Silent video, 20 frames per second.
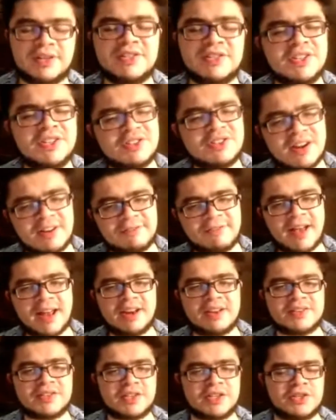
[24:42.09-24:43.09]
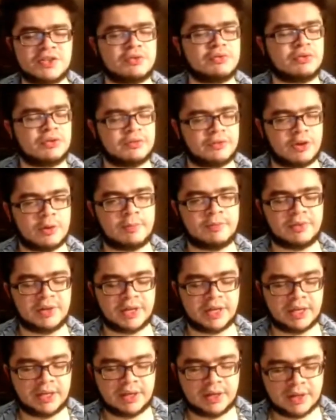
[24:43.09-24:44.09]
He's just trying to find his groove,
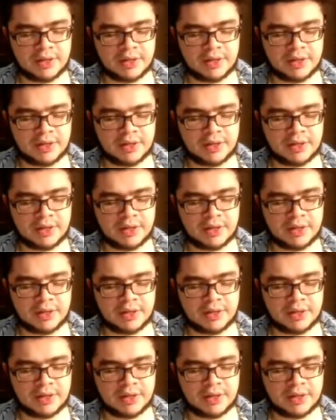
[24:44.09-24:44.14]
hopefully.